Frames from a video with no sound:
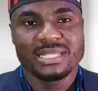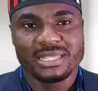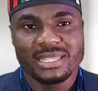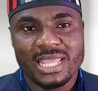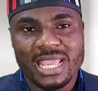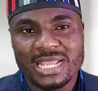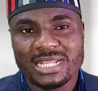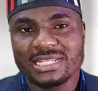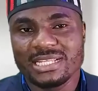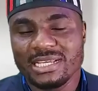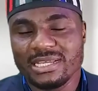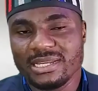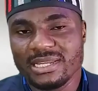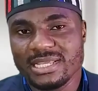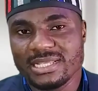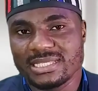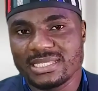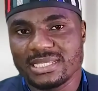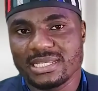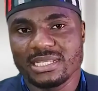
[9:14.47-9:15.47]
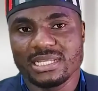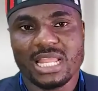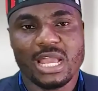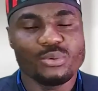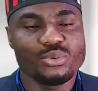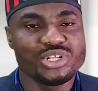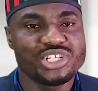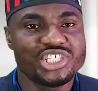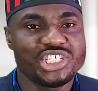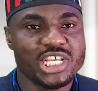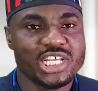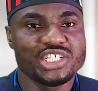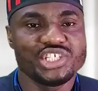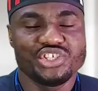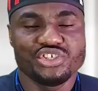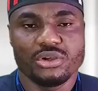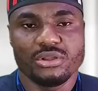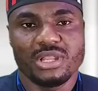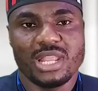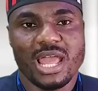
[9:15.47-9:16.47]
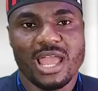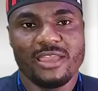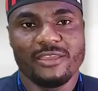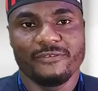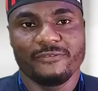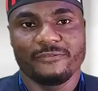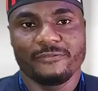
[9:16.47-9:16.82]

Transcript: Take the risk that will change your life,